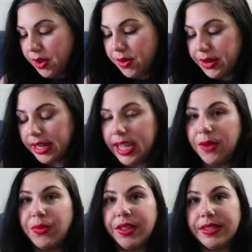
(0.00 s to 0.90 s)
Oh, and it
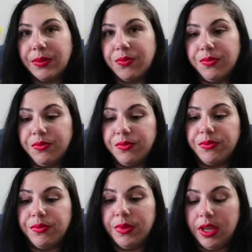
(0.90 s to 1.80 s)
came with some
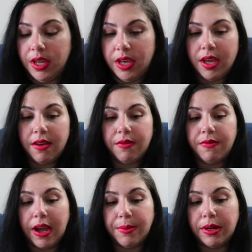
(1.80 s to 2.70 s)

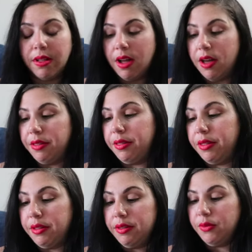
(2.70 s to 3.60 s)
fiber cloth
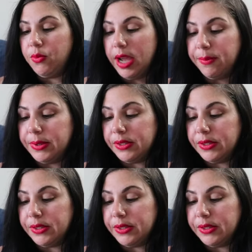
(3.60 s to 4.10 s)
wipes.